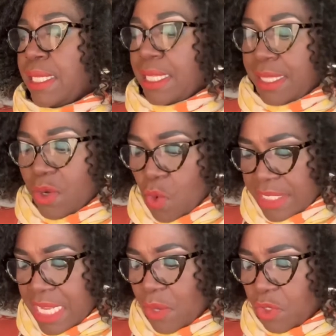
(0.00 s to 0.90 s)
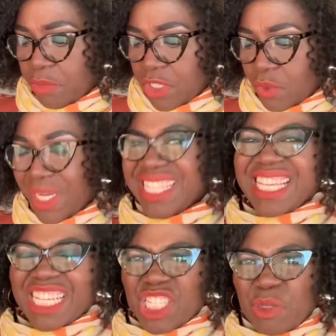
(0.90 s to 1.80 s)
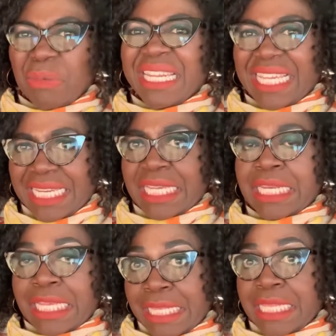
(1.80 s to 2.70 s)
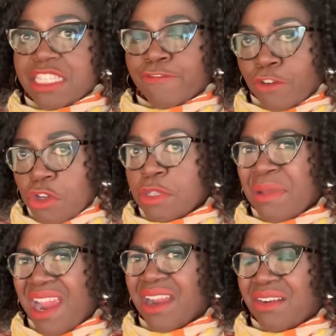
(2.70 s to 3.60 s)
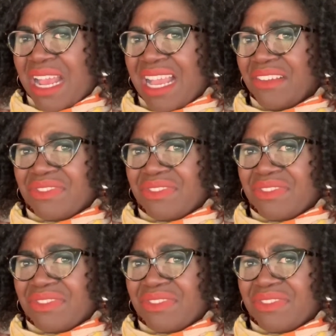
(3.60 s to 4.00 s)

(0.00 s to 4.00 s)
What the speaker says: Then what I would be doing is explaining in this first paragraph